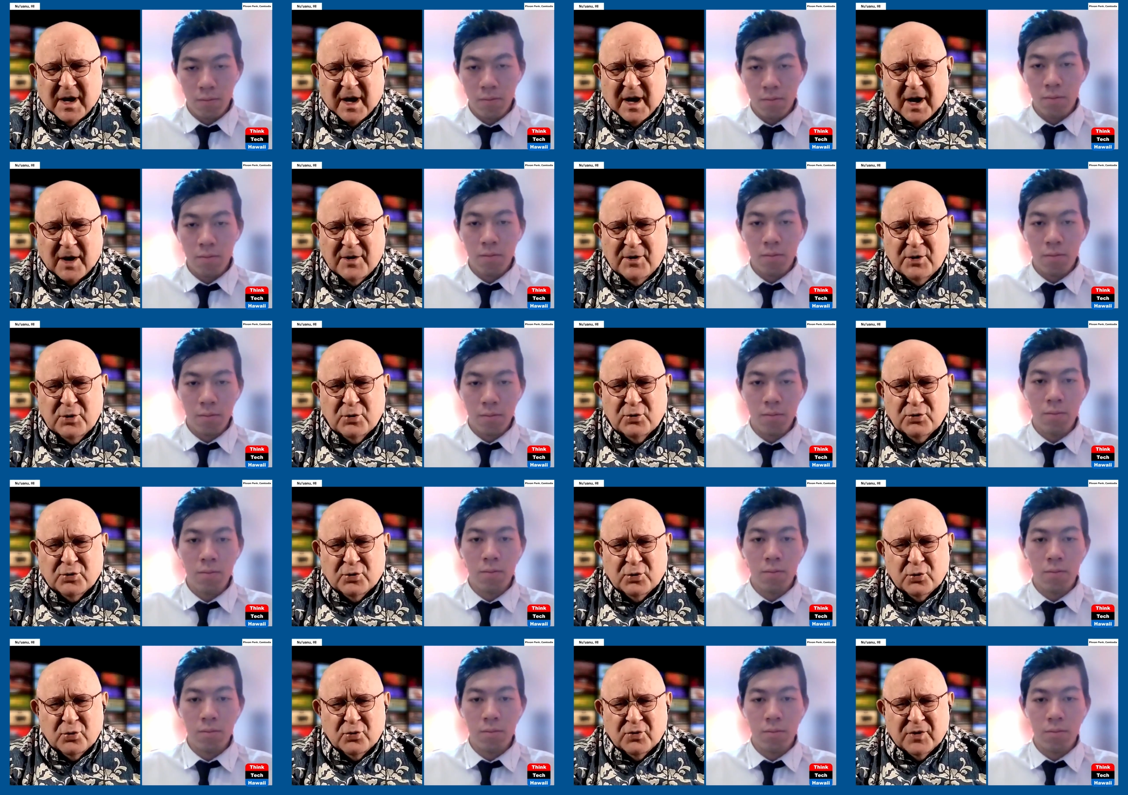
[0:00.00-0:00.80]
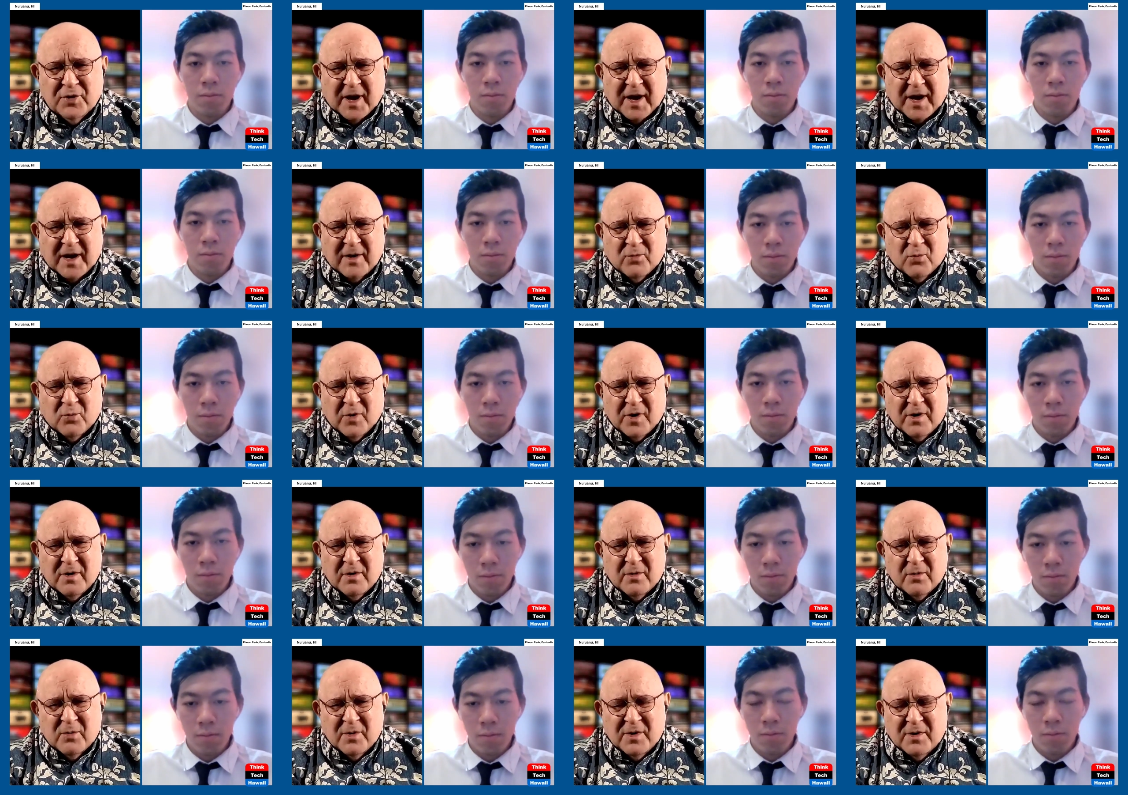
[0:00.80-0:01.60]
Speaker 1: How do you do that
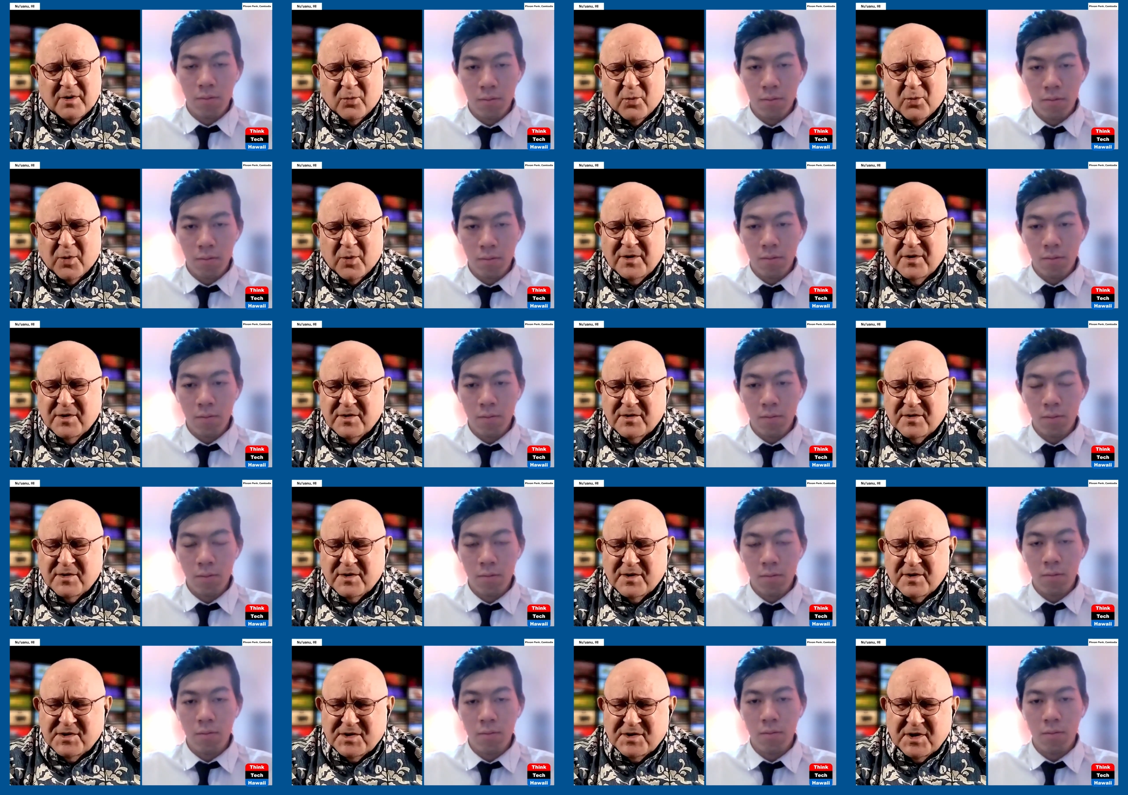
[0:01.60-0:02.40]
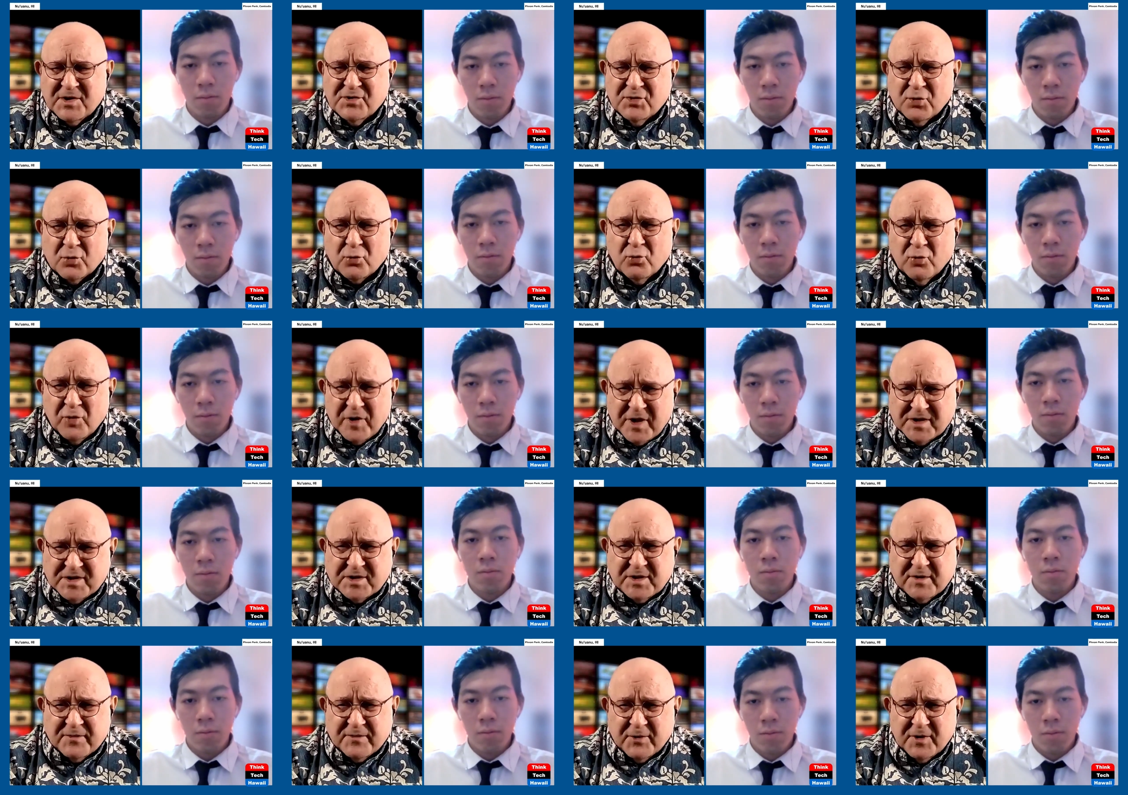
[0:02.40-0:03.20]
where, where, when there's such a
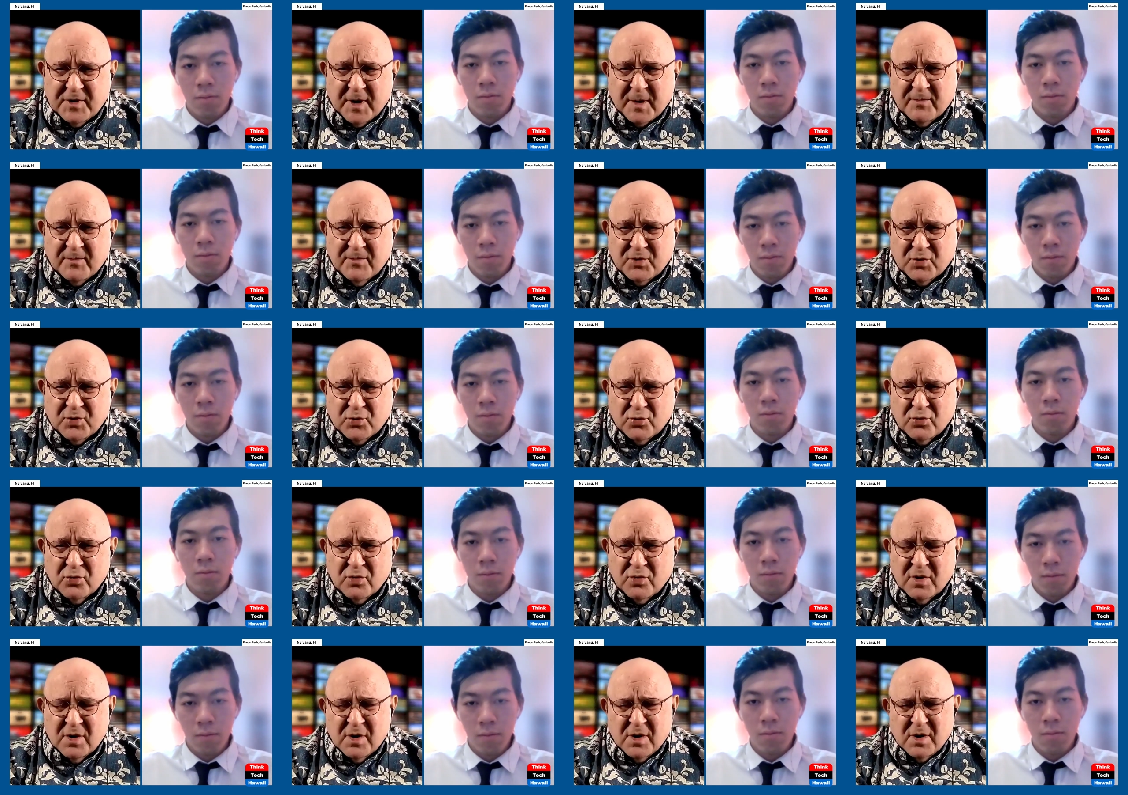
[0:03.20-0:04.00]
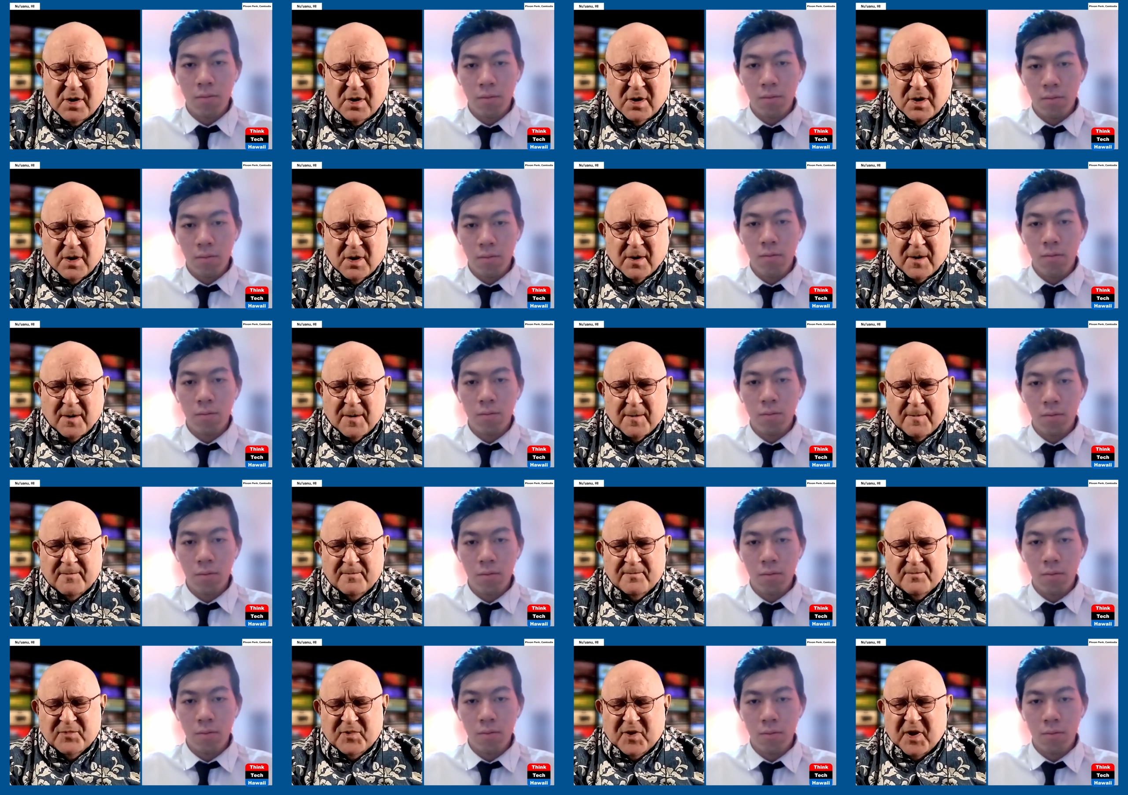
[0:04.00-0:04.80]
risk for them to
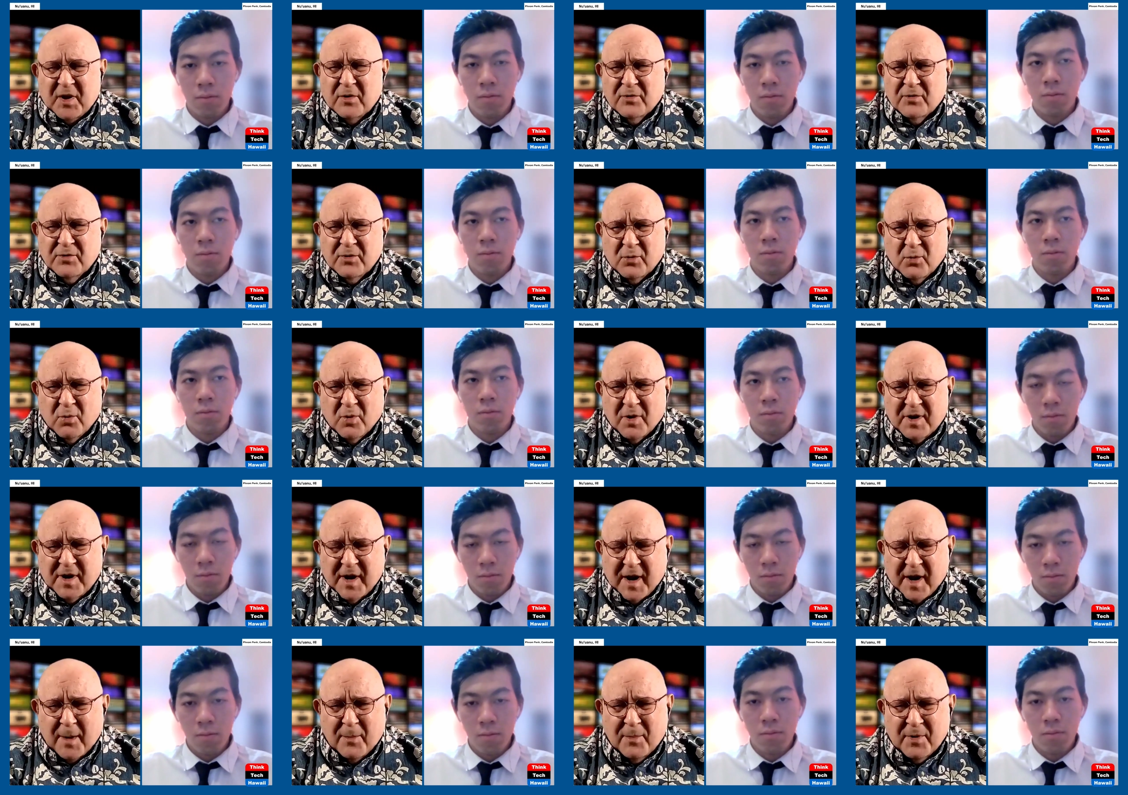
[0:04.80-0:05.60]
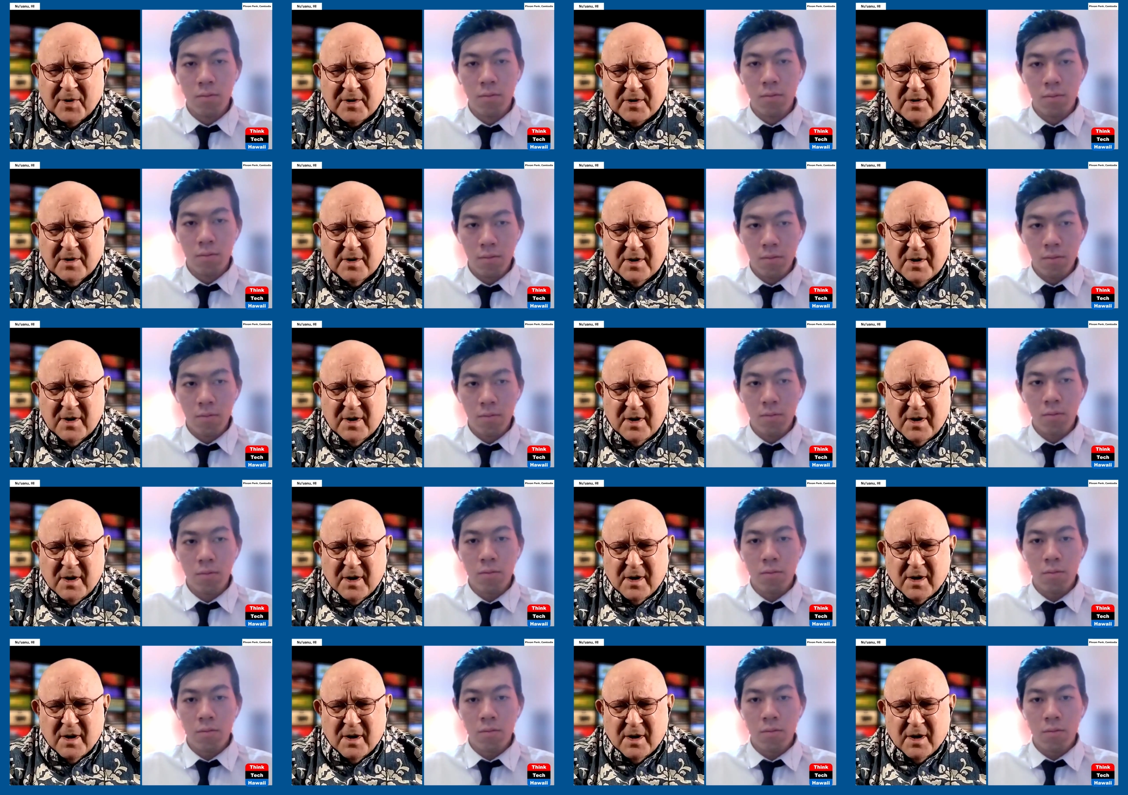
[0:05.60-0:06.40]
um, tell you what happened.
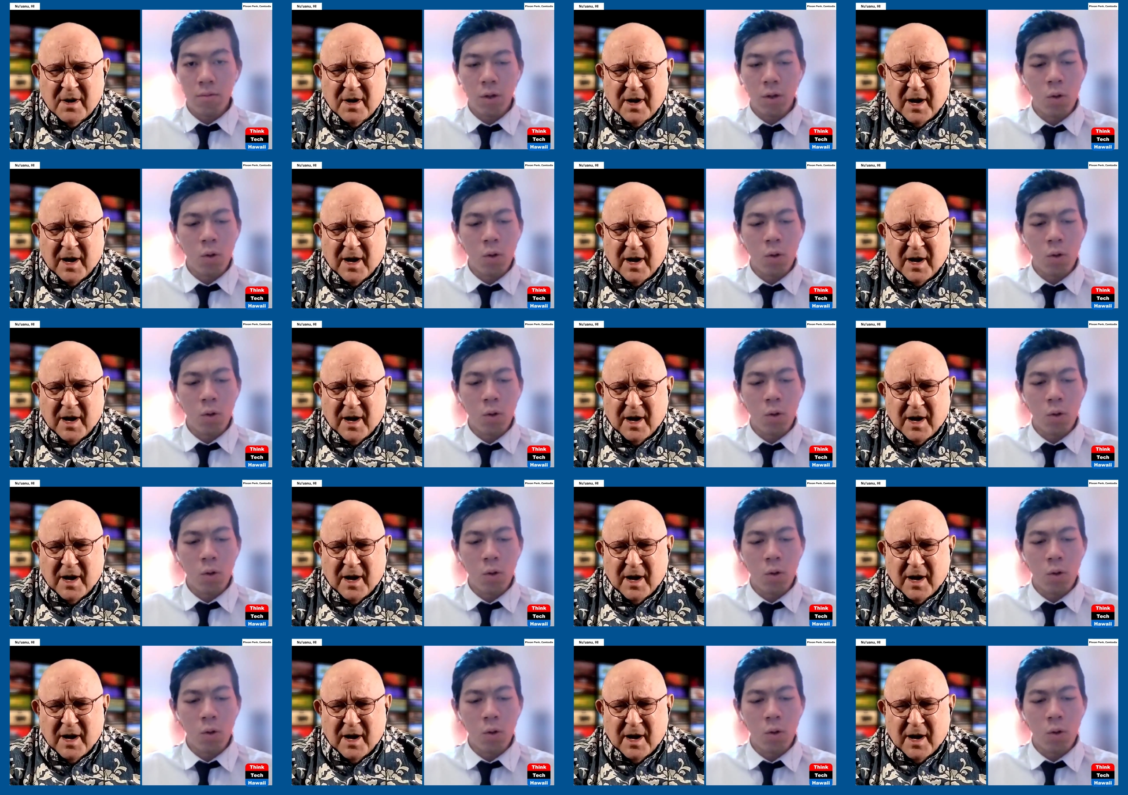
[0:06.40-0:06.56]
Uh,